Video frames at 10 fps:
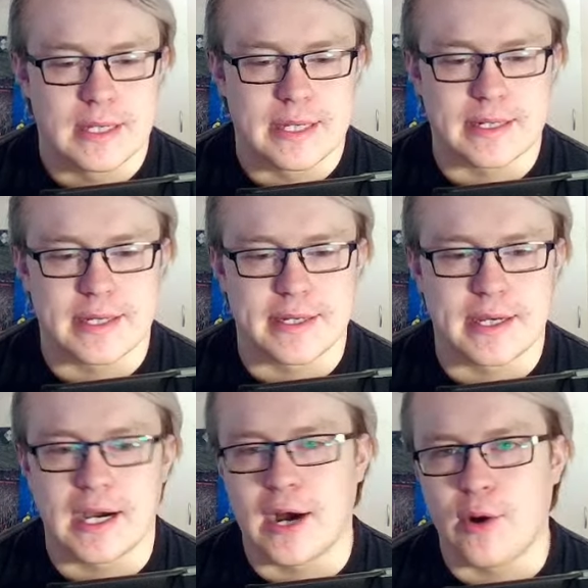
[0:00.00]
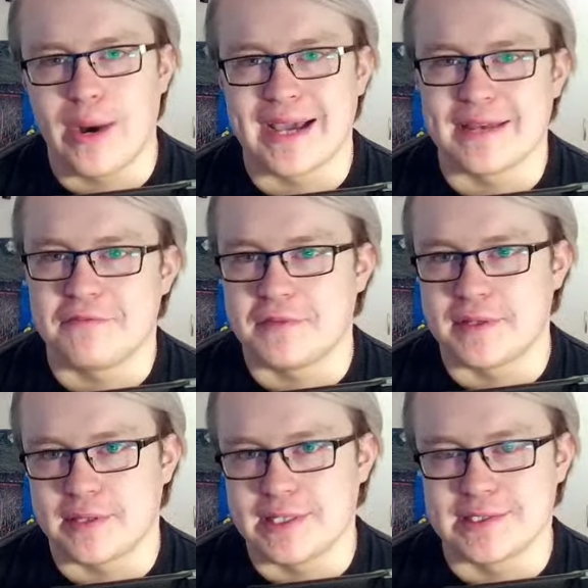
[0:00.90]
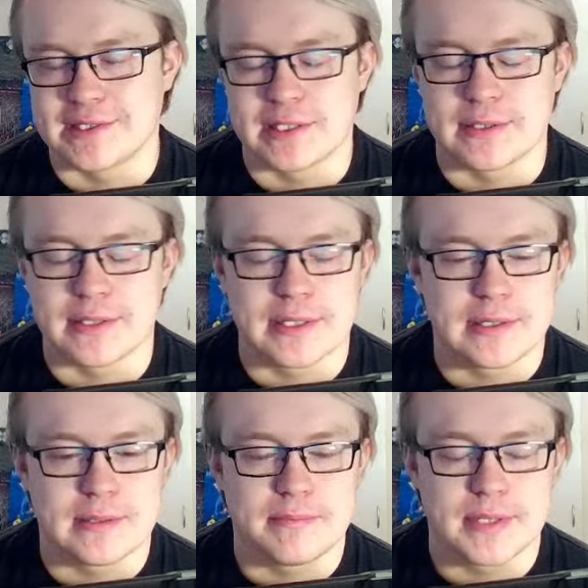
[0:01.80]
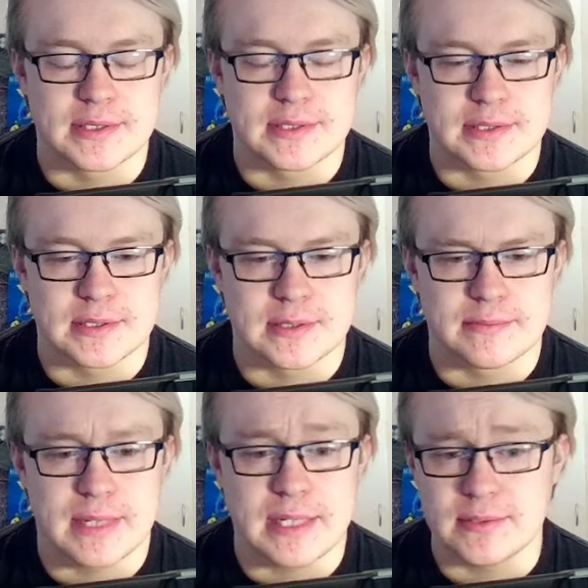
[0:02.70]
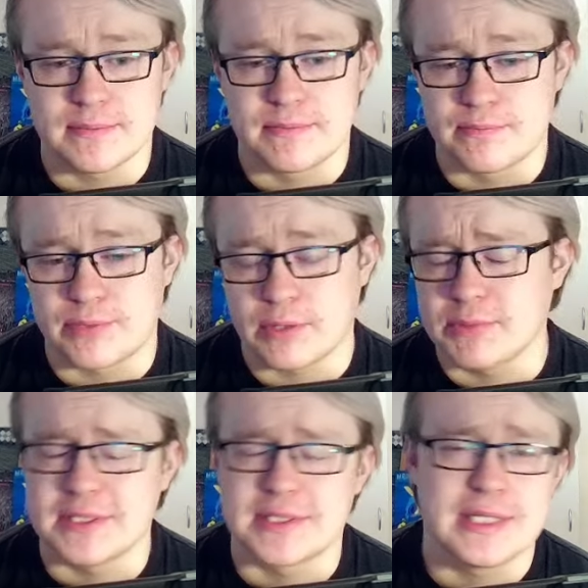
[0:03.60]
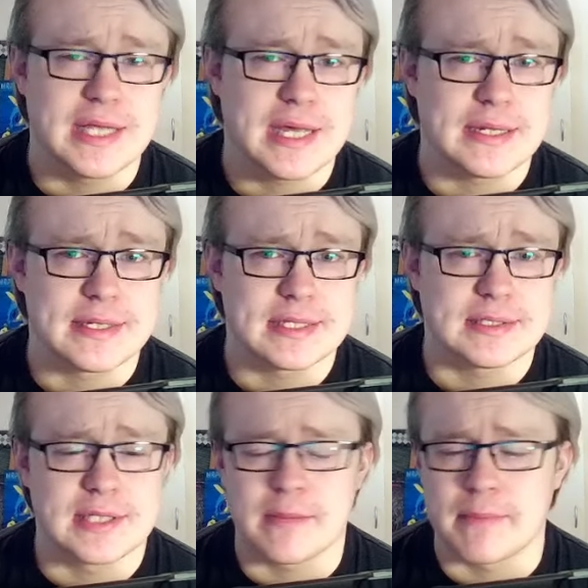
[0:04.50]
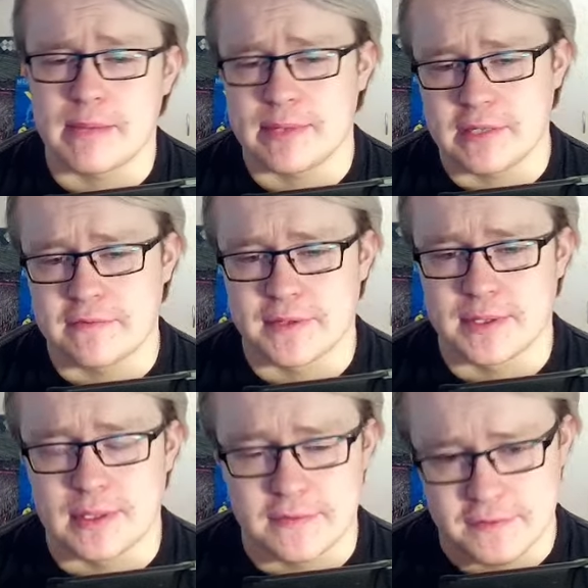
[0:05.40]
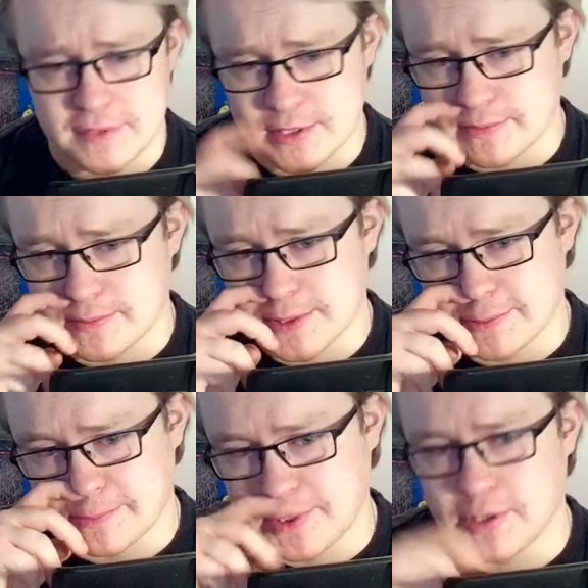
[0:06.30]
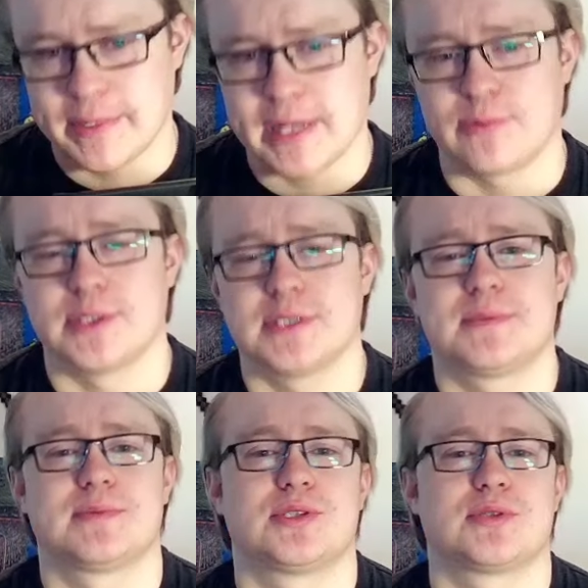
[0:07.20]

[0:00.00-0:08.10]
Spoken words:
kind of how I'd fit these there. But I'll probably see that in testing, maybe even for some pure Battlewasps.